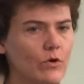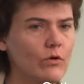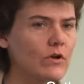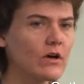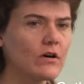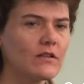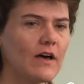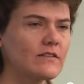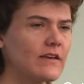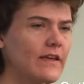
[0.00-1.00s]
mocha,
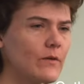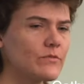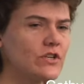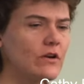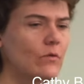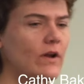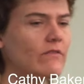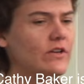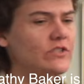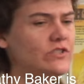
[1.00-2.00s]
latte, cappuccino, or whatever,
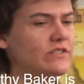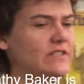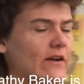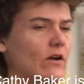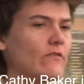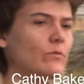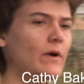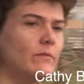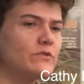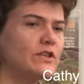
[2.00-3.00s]
could you just tear off the
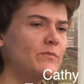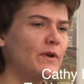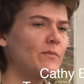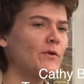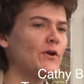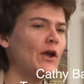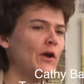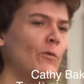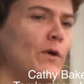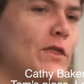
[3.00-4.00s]
bottom sheet of paper
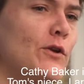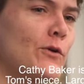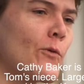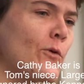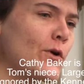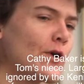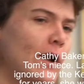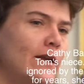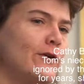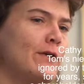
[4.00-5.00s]
with your order and
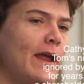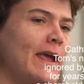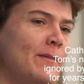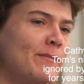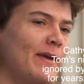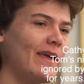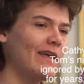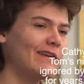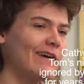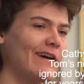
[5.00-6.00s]
your name,
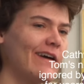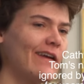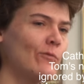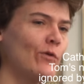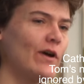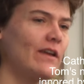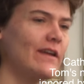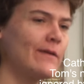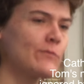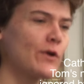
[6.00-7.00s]
and
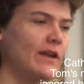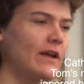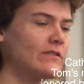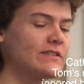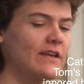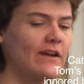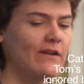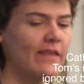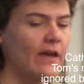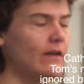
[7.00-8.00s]
Maria and I will take care
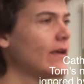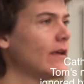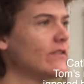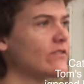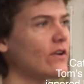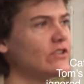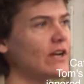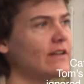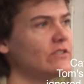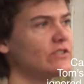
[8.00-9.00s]
of that. Sorry, John.